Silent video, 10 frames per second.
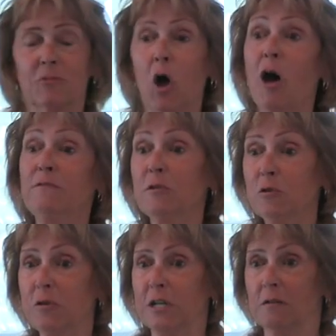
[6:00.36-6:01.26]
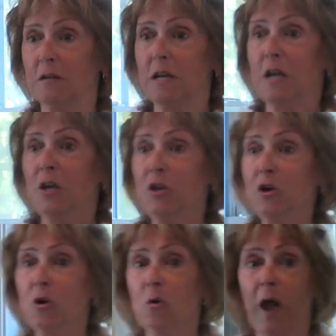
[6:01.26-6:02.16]
convoluted. You
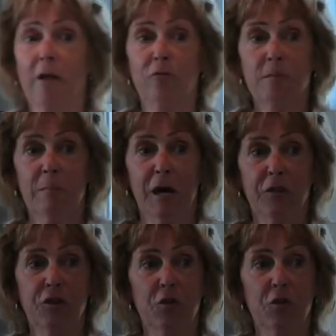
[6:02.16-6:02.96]
know, every month